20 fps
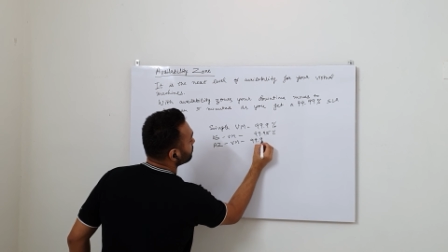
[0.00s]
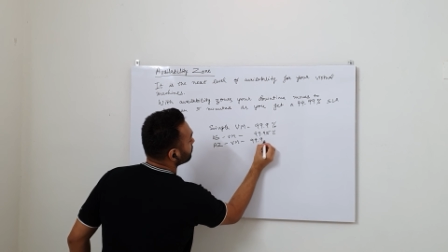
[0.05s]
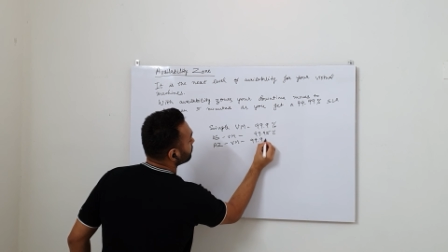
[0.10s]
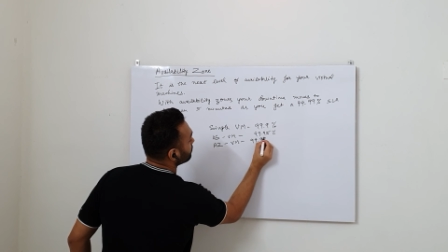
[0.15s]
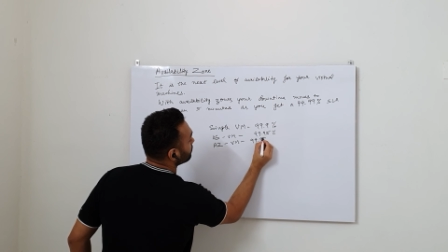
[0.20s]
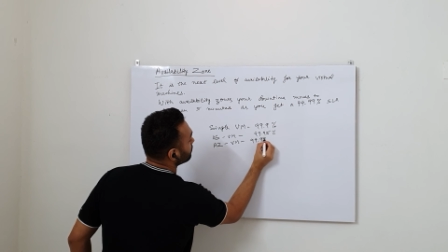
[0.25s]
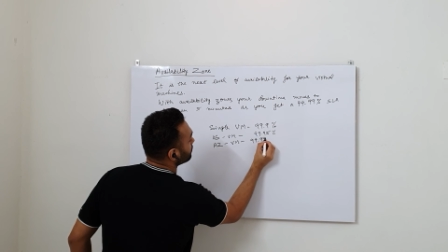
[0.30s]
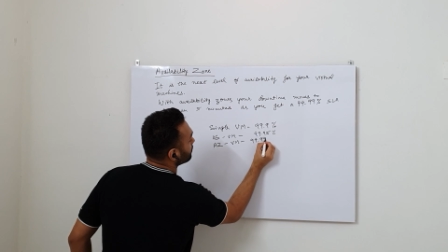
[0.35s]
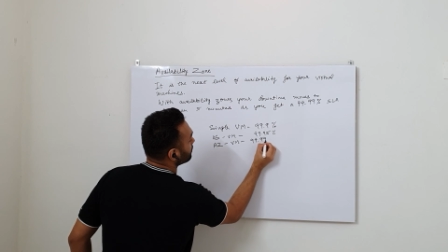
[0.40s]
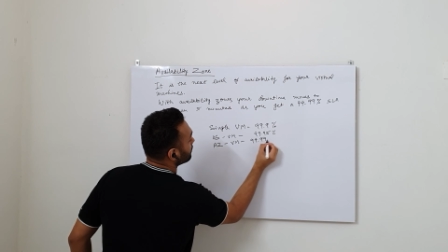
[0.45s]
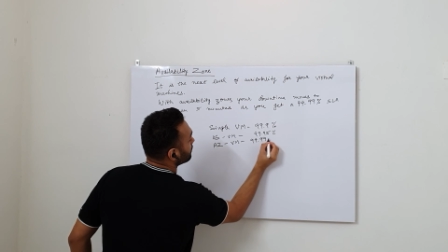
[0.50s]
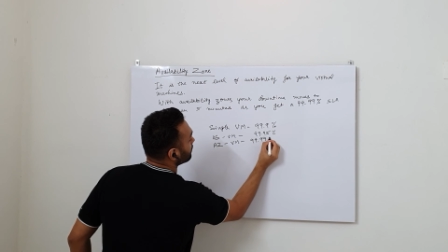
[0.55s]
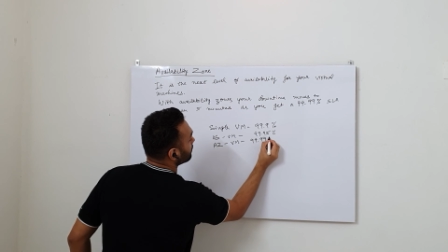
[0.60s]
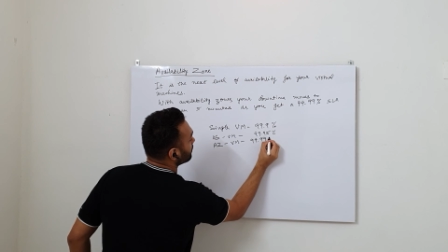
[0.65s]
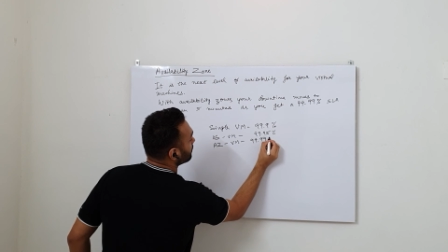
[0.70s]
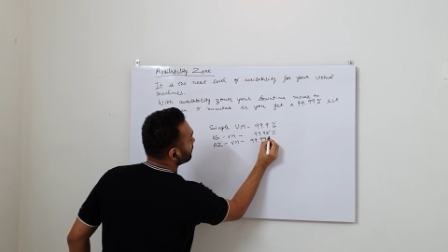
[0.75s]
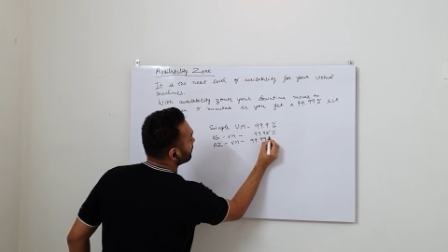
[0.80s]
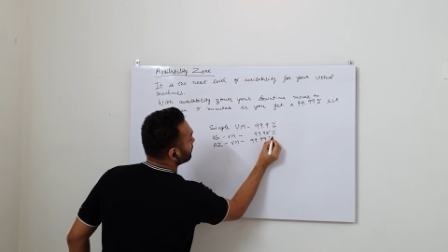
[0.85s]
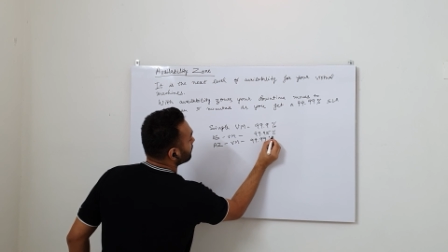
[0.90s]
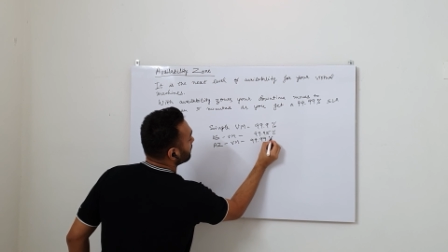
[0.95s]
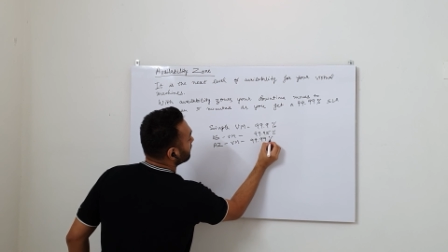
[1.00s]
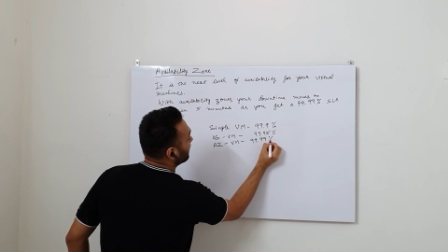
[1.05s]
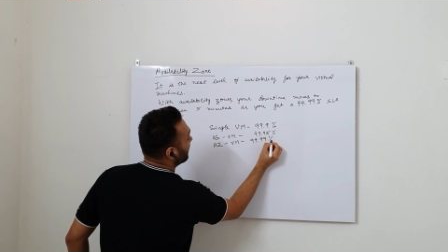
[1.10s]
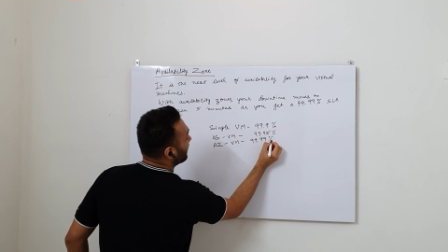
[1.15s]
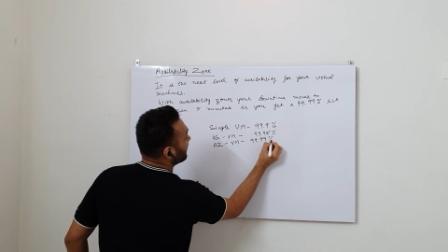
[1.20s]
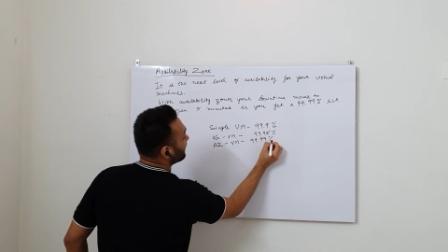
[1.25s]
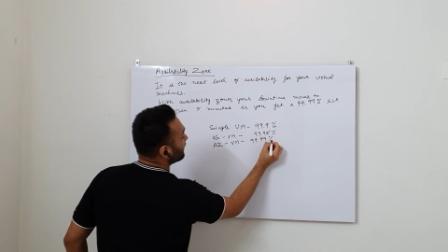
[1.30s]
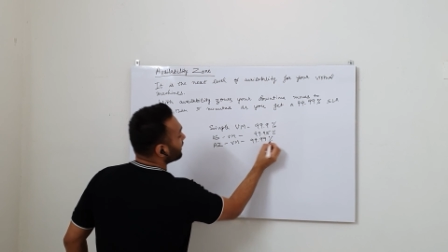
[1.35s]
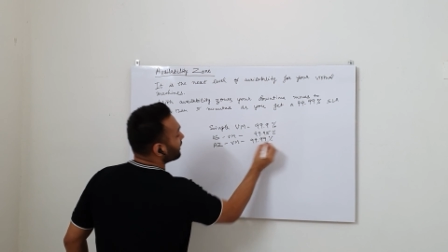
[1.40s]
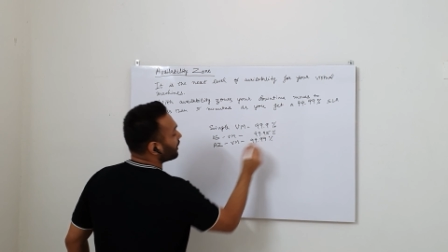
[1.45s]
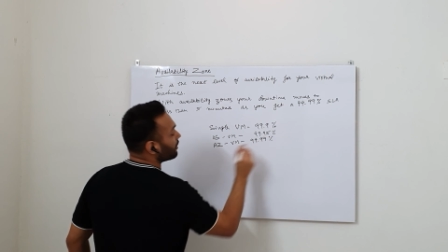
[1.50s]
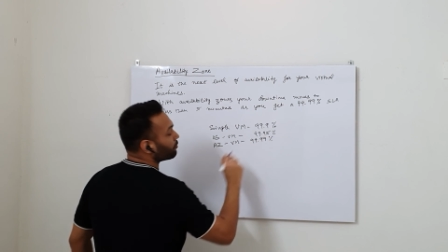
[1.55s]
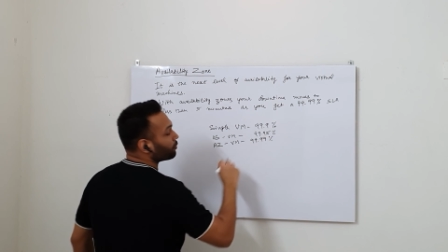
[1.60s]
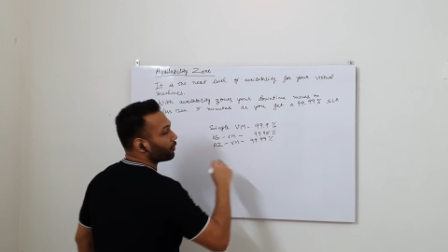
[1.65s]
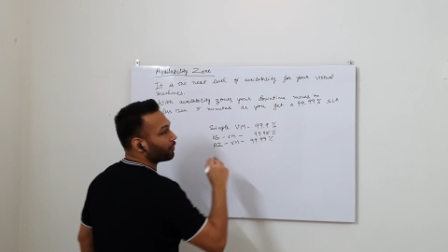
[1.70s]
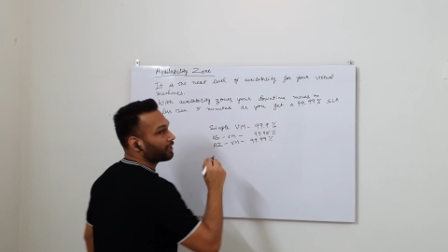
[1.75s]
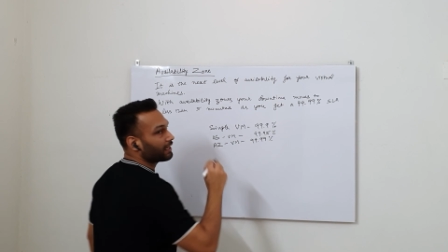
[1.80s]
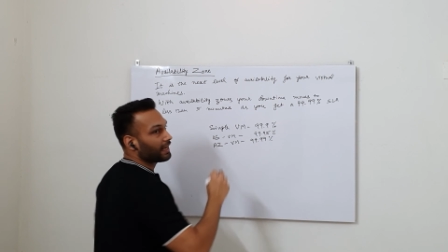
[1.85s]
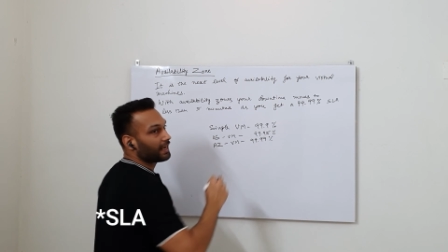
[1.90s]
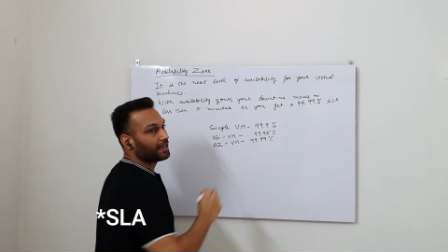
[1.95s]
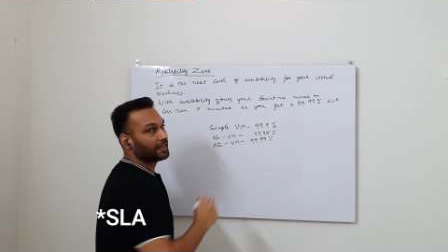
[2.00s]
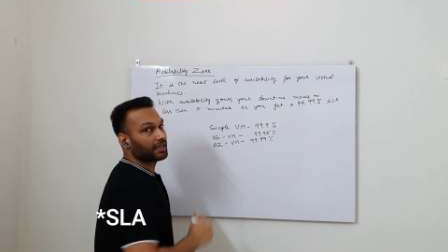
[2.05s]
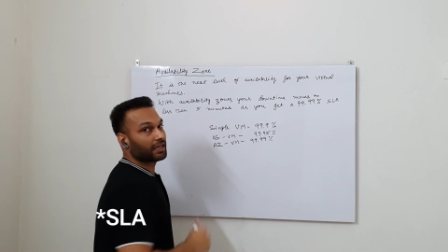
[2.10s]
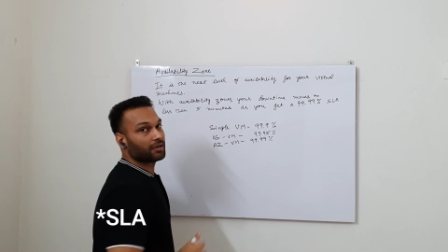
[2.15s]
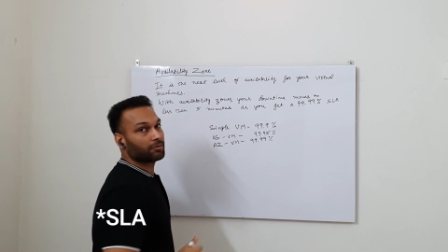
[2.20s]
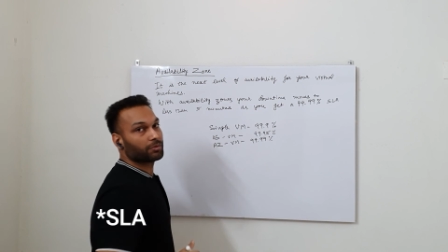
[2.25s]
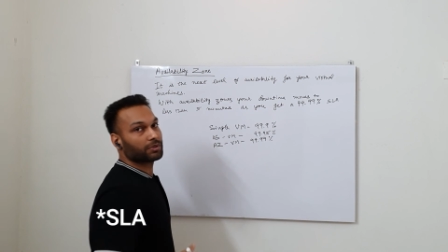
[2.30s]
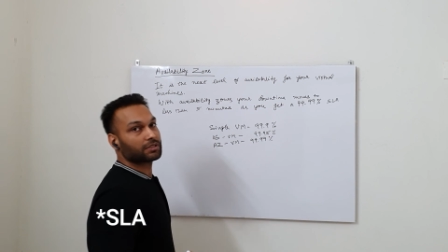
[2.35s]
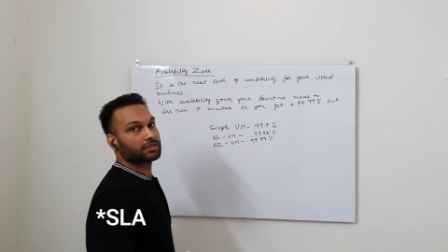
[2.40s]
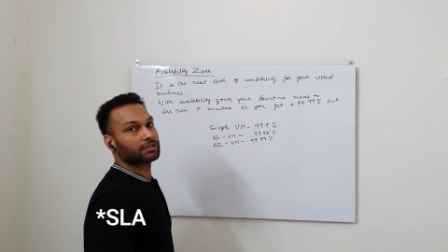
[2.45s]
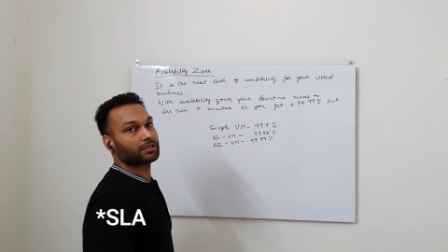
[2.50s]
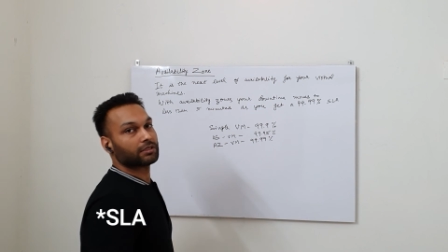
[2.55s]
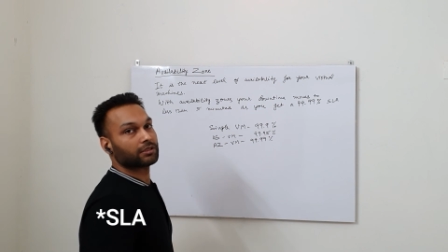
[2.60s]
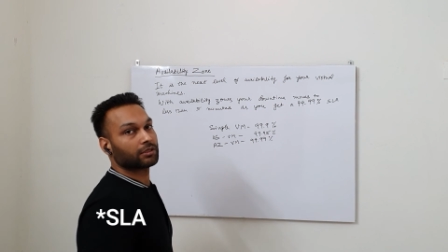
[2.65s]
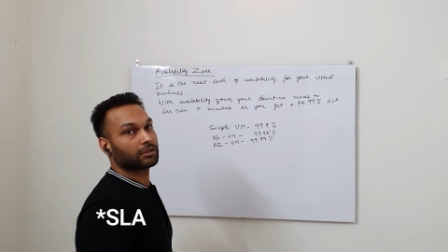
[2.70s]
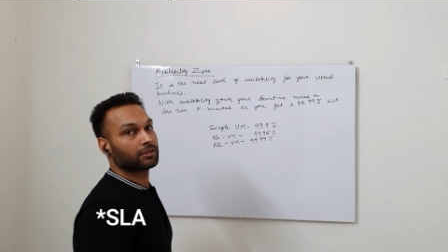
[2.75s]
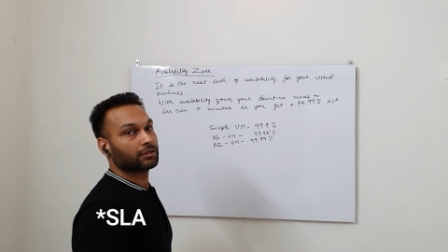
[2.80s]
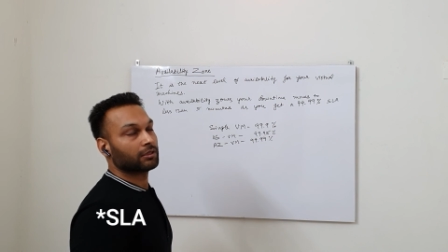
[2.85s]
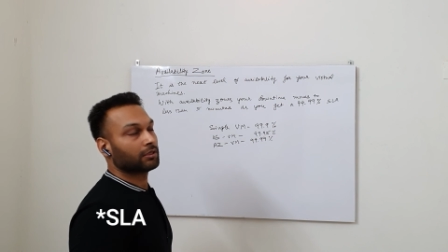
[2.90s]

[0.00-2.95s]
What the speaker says: to 99.99%.